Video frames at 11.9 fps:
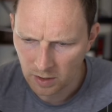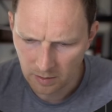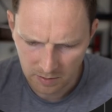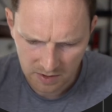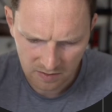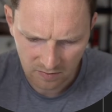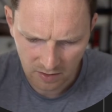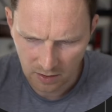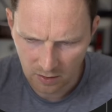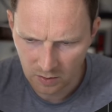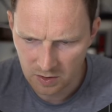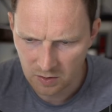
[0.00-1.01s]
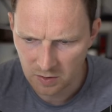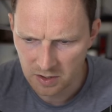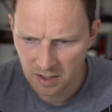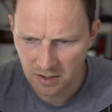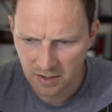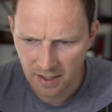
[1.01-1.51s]
happens if I go into a
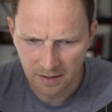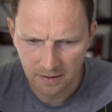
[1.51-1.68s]
shell then?